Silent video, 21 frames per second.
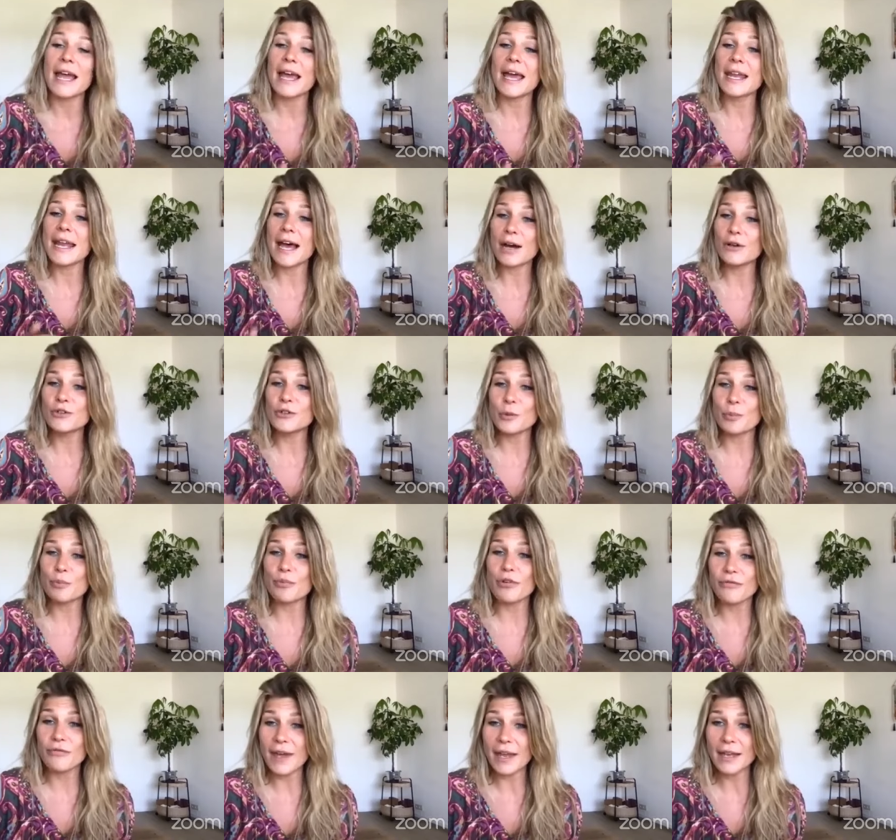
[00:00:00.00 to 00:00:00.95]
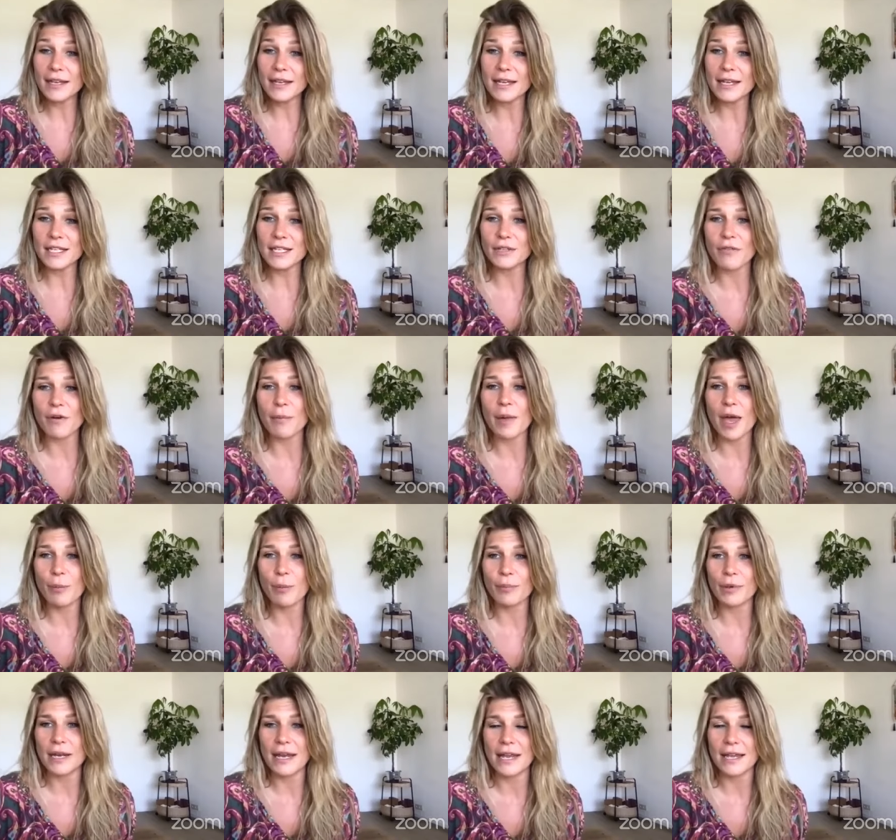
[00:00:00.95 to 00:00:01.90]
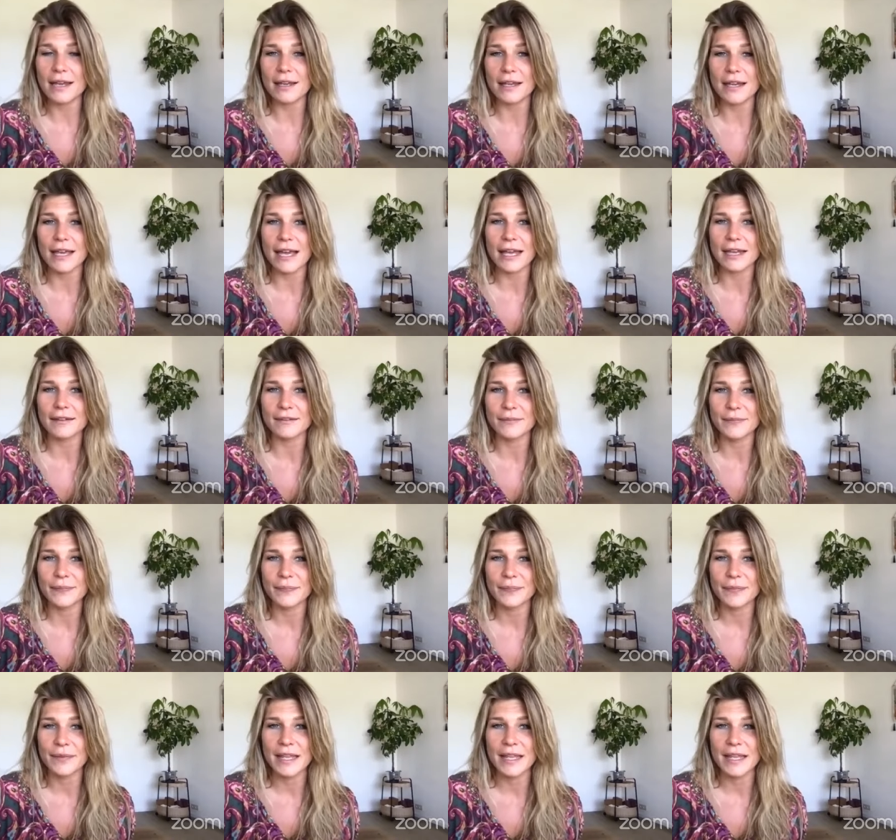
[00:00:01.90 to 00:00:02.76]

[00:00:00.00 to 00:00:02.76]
and how to prevent this from happening again.